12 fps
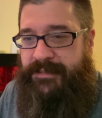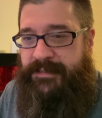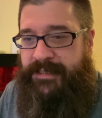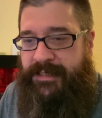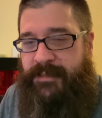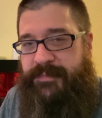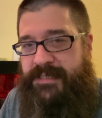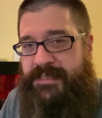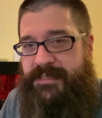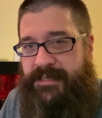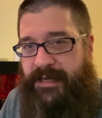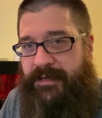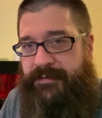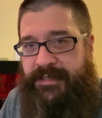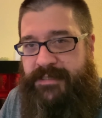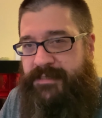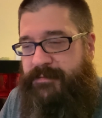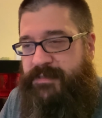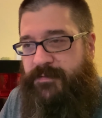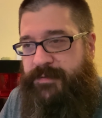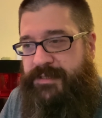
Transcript: they end up in this town that seems to have been